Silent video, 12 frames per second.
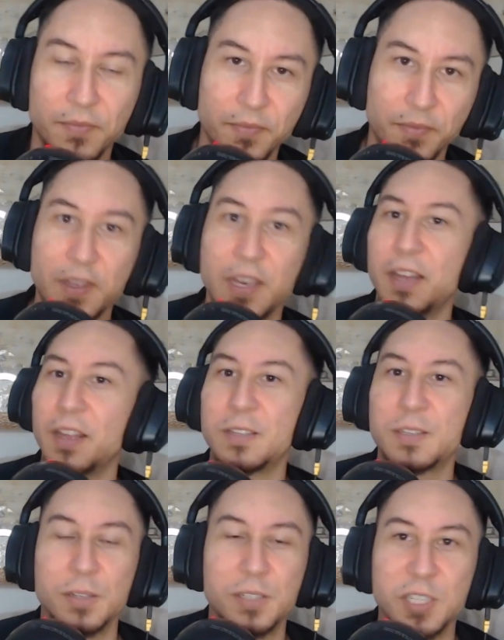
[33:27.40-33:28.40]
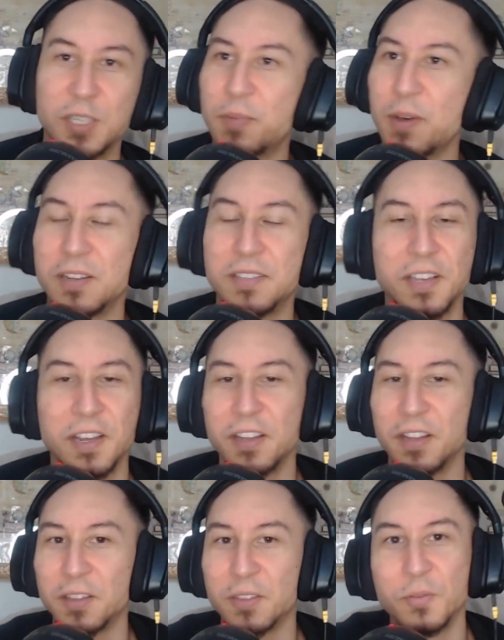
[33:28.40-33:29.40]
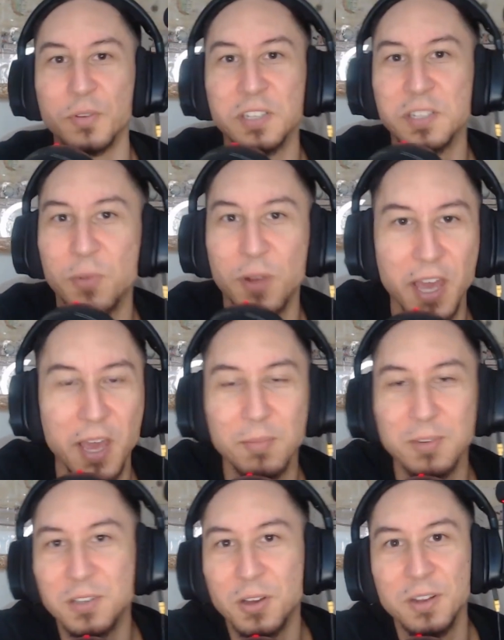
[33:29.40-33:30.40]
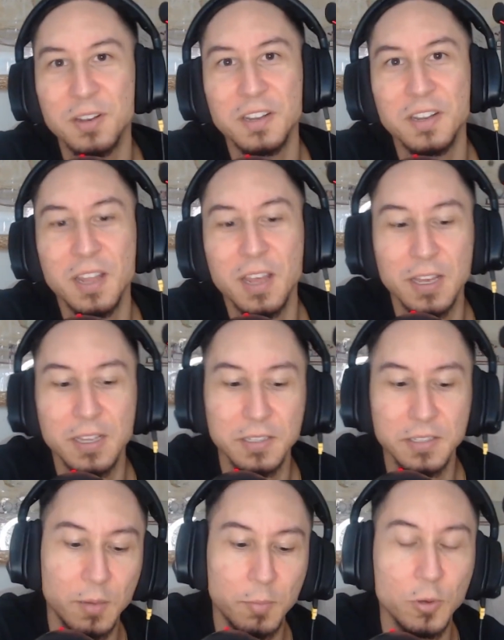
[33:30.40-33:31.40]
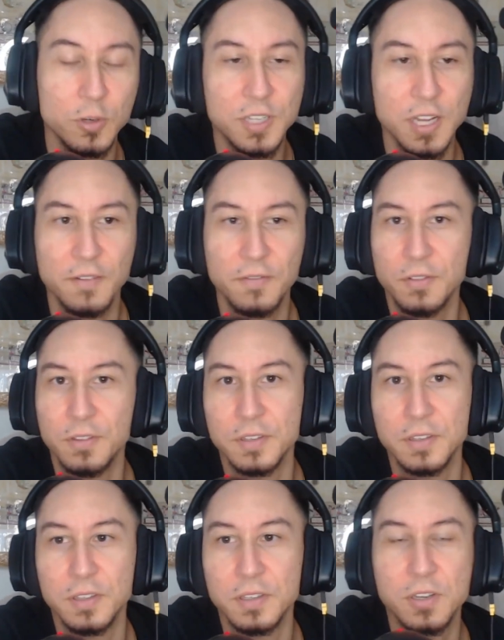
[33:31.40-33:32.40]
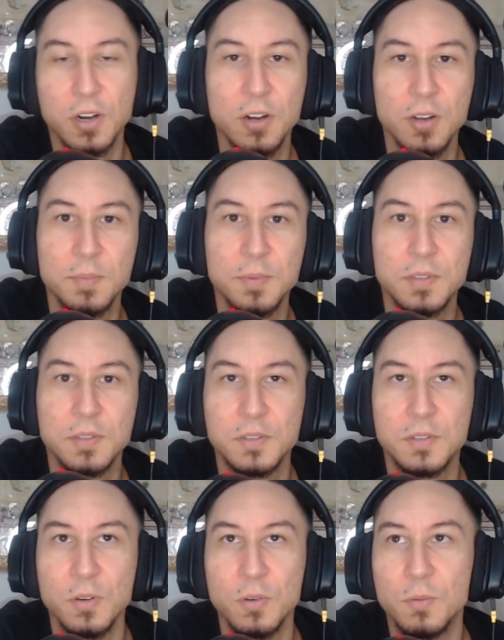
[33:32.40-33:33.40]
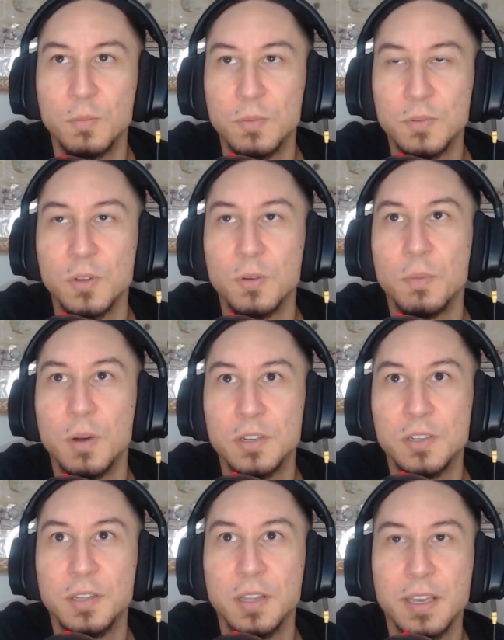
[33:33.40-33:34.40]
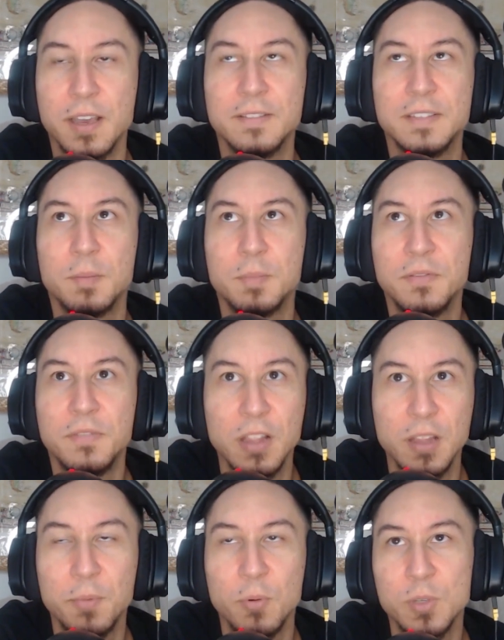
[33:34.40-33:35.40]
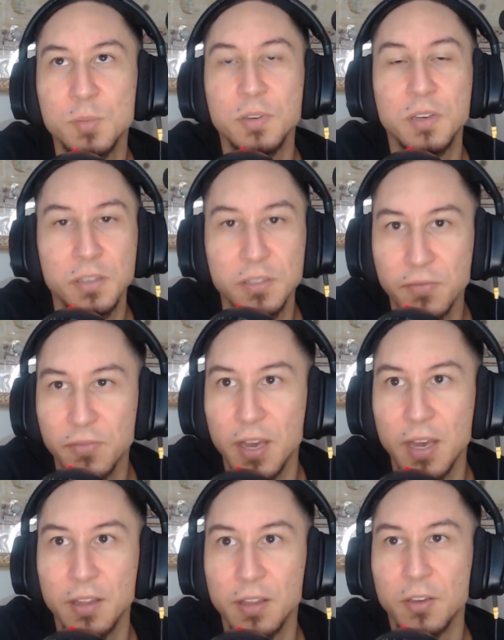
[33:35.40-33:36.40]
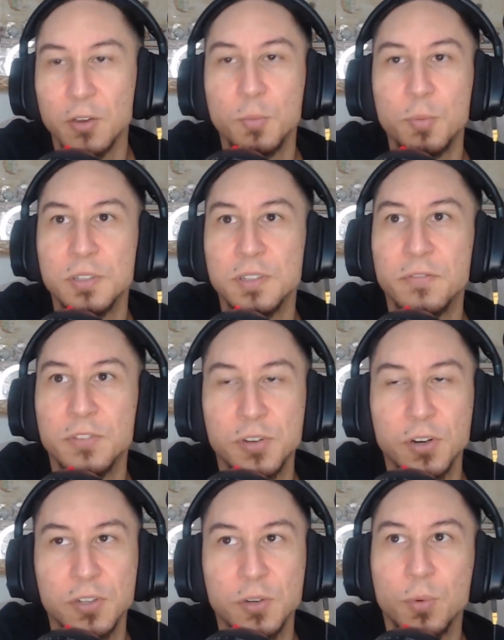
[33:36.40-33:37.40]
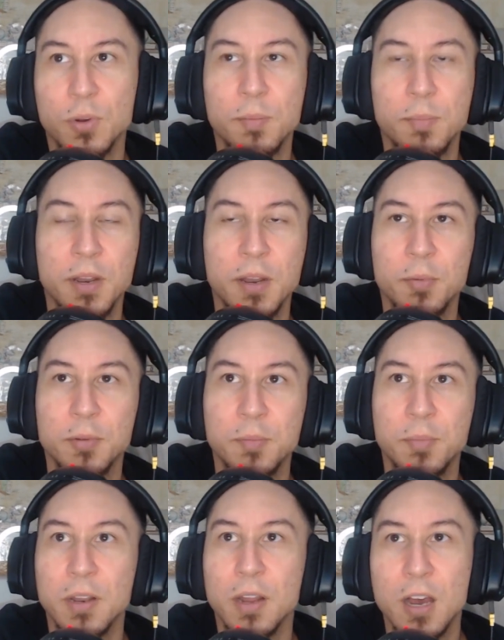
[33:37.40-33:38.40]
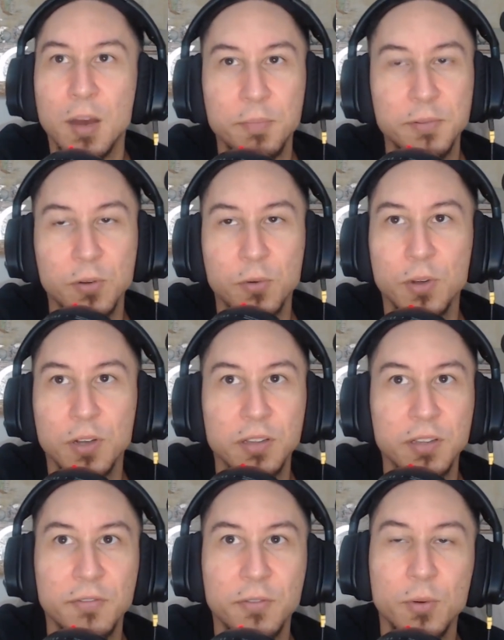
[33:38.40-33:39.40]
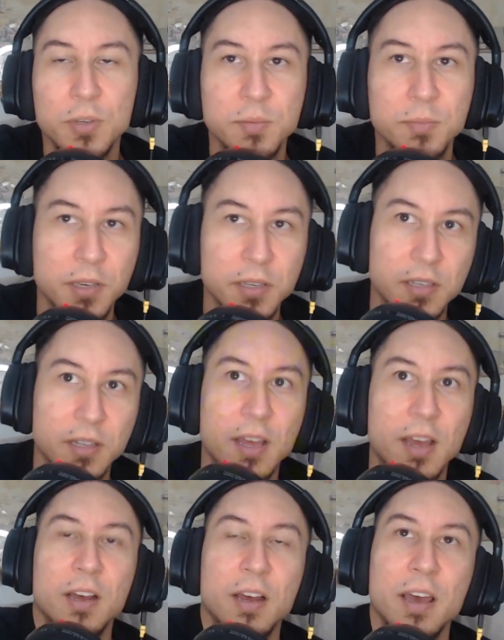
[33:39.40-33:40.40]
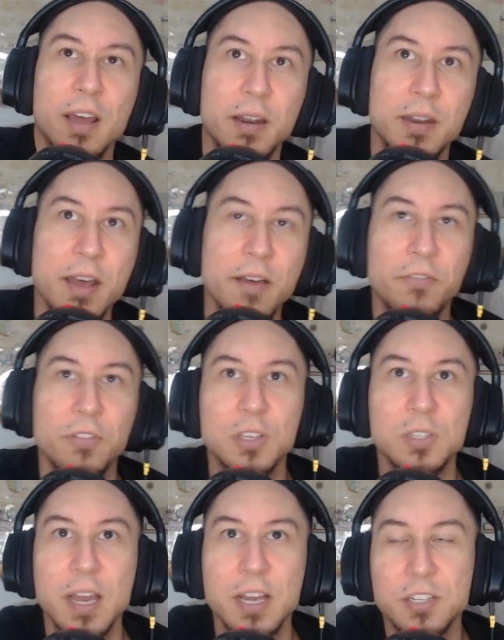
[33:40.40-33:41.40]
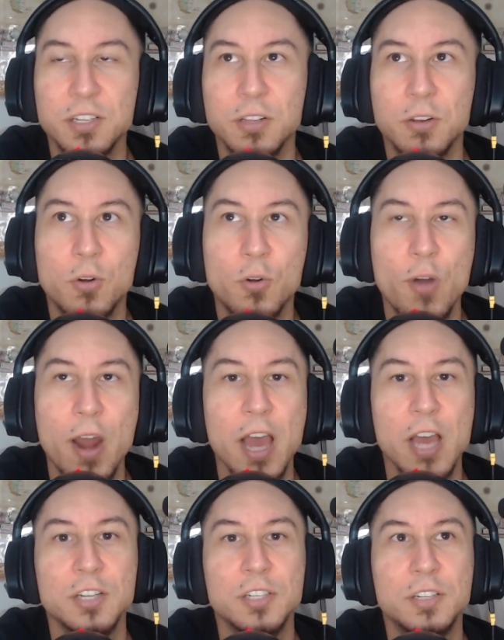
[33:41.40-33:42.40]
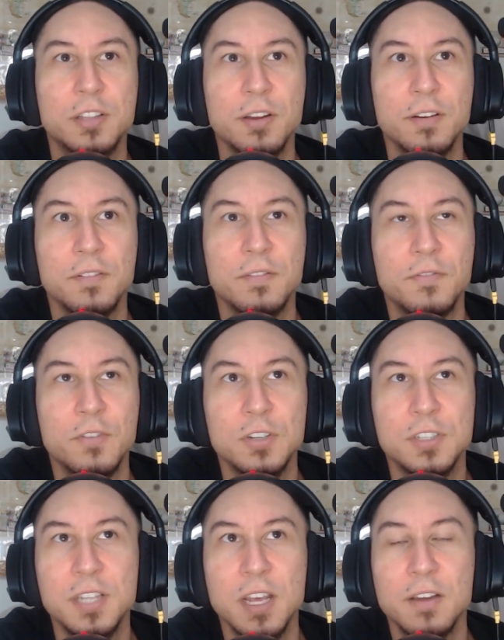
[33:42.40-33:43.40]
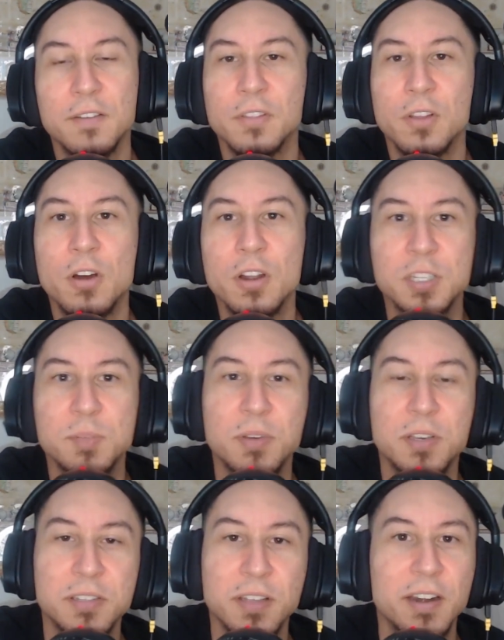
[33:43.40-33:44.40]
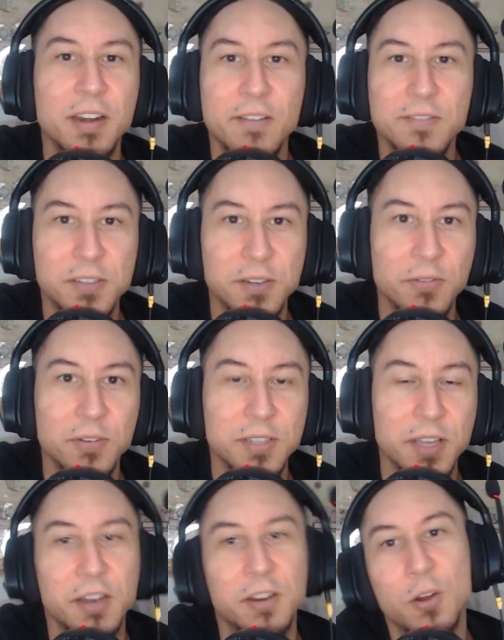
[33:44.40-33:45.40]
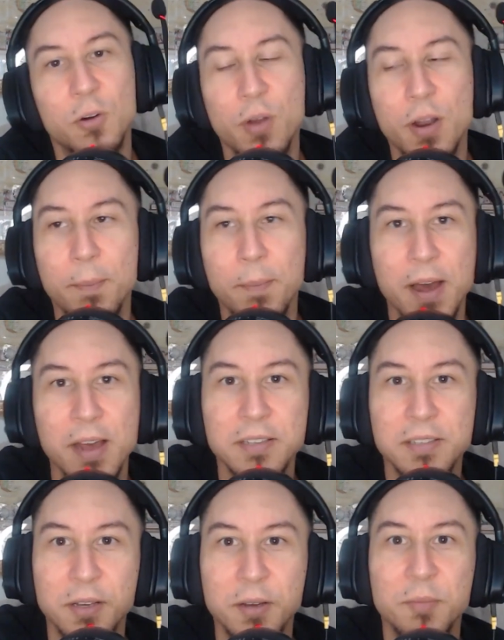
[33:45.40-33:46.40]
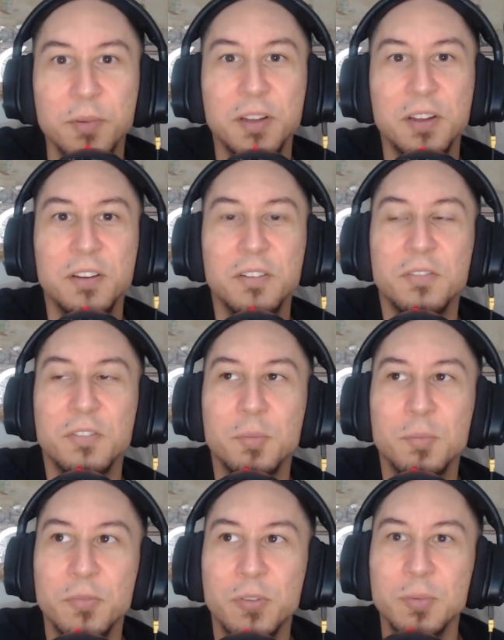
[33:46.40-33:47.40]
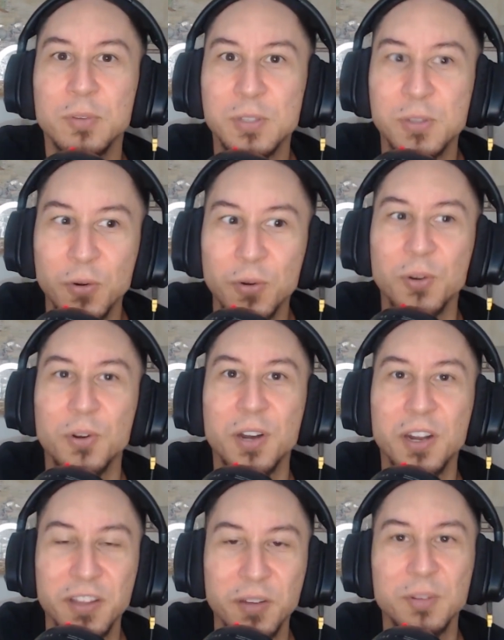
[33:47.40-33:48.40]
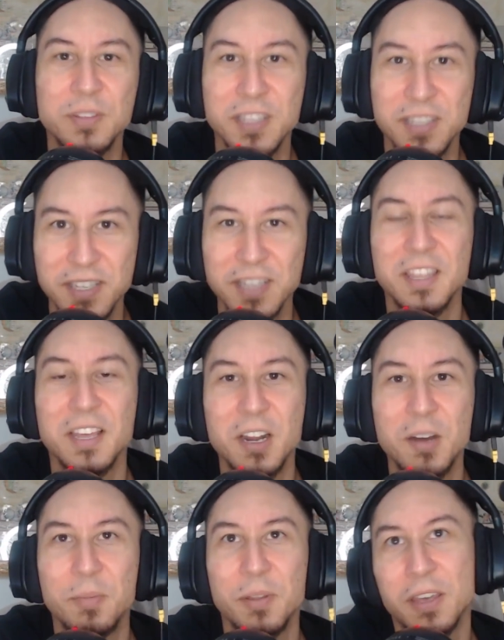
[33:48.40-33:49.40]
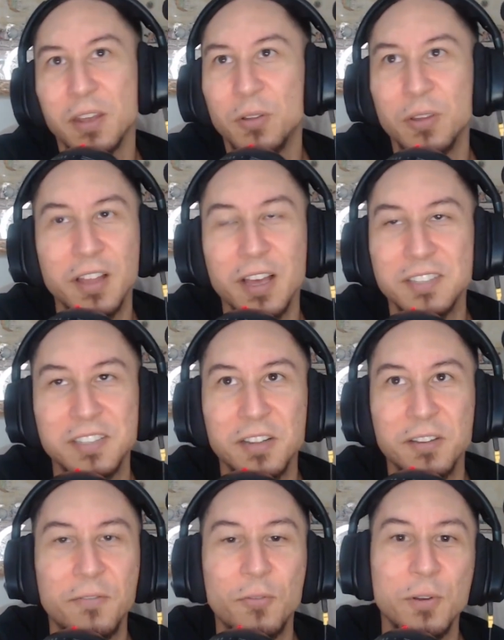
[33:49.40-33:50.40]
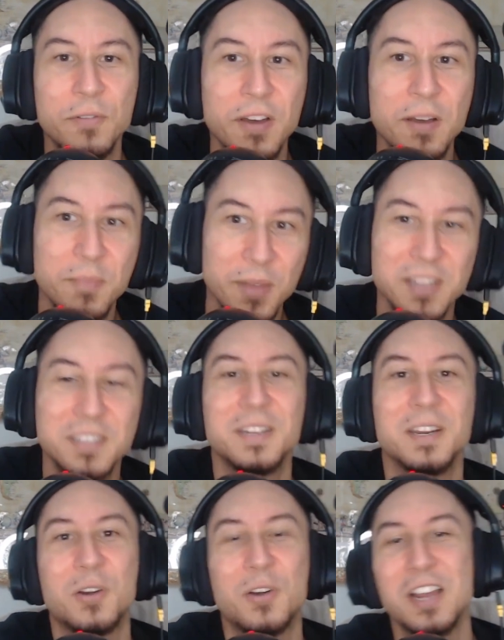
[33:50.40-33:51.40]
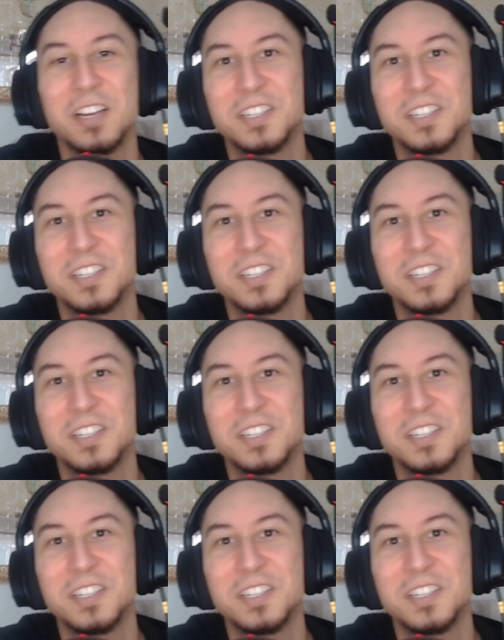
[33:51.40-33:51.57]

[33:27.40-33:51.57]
Yeah, that's what I was just about to say. Like, the reason why Amazon has pushed out for the startups so much and has helped develop it was because of that. Like, Uber's infrastructure wouldn't have been able to bid up so quickly if it wasn't because of that. And Netflix actually crashed their first day of launch because they didn't have servers. They had to go run and buy some from the store, and then once they set that up, it only lasted another 45 minutes, then it crashed